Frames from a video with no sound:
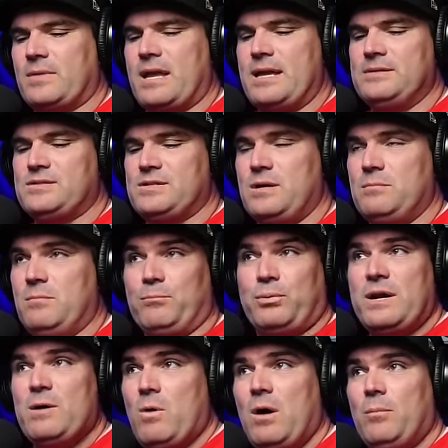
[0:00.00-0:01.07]
in some
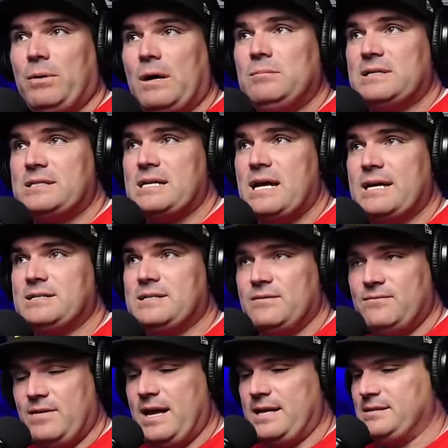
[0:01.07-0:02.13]
pretty well-publicized
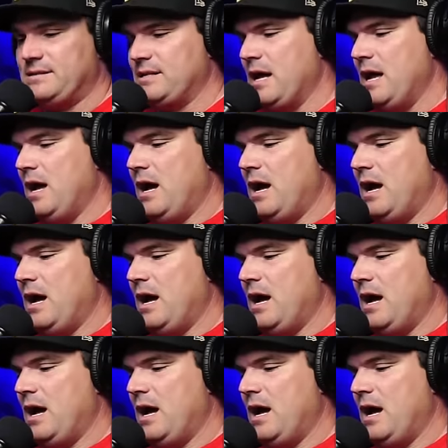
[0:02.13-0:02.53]
events